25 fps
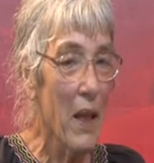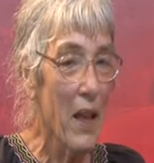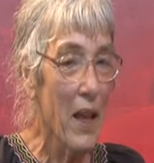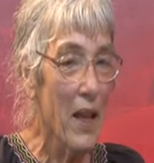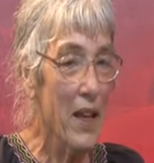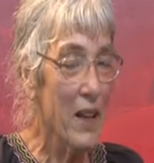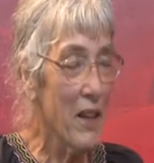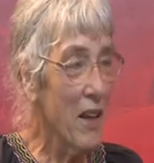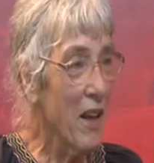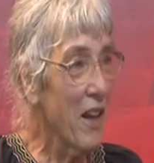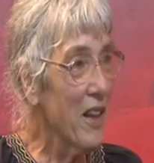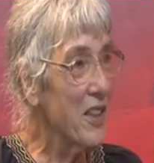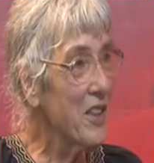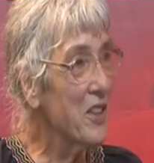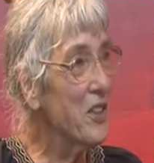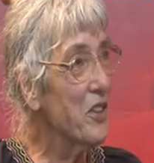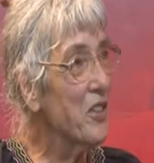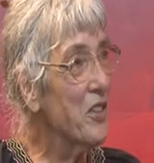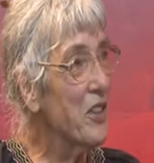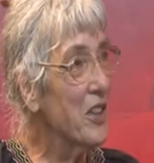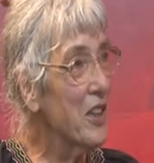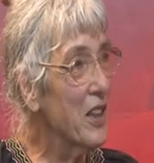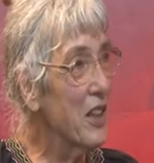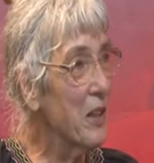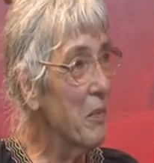and asked to
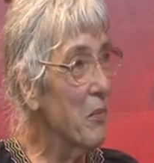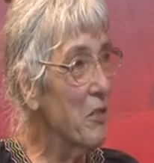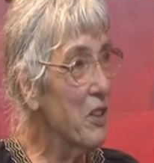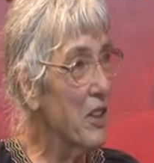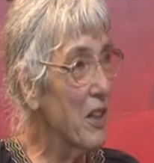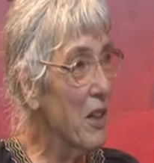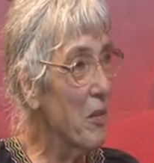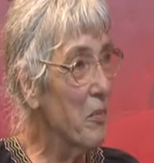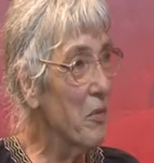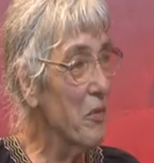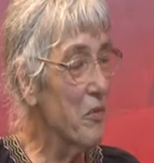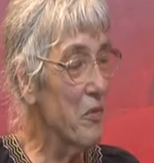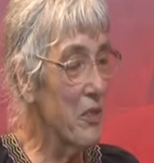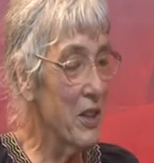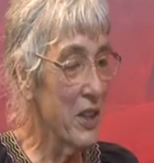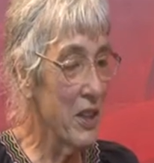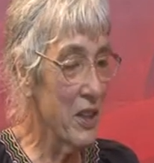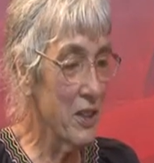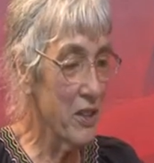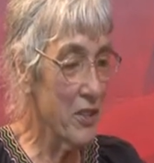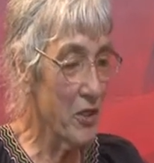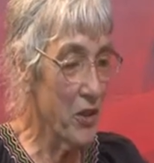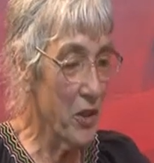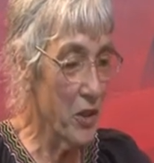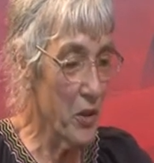see some of
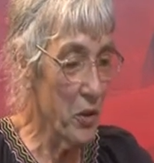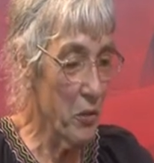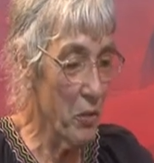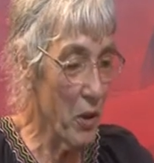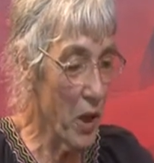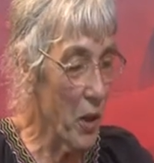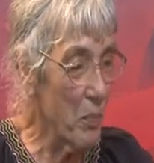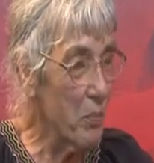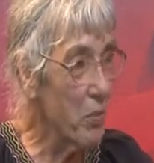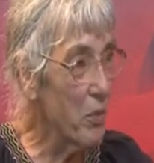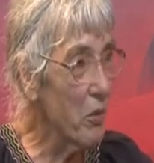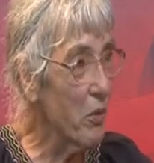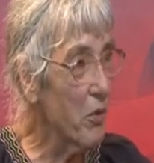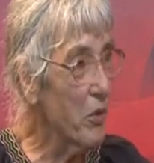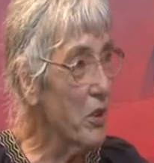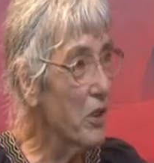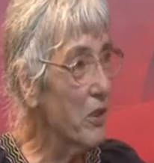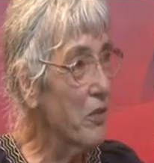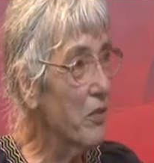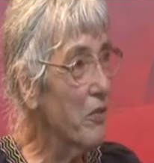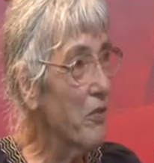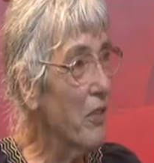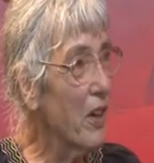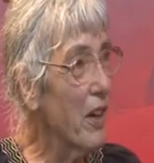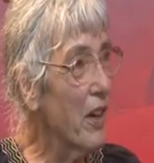these. So you are brought a
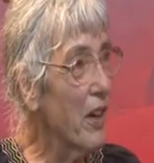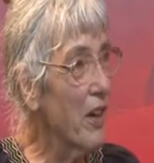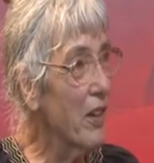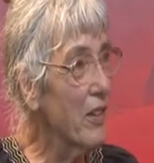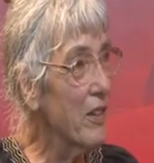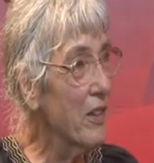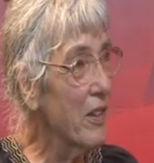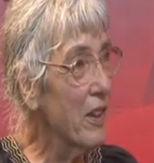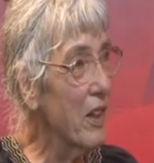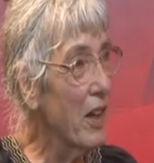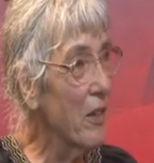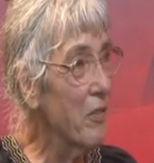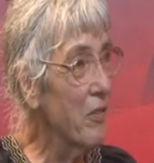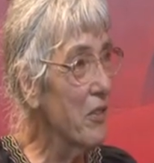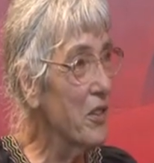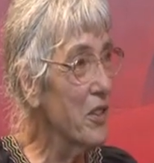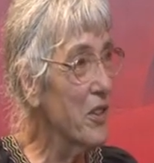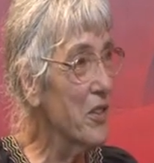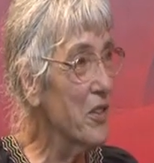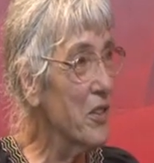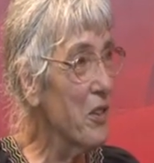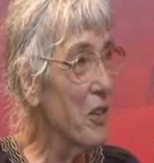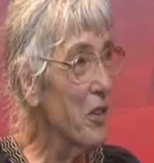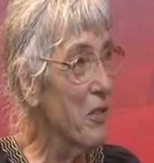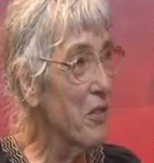file,
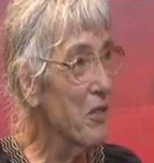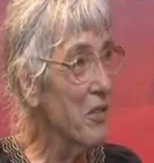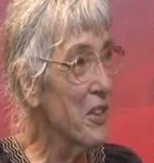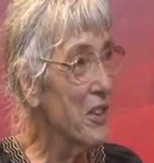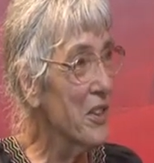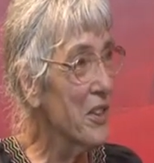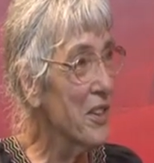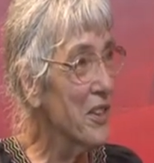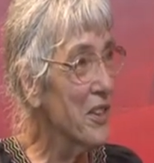Governor's Office,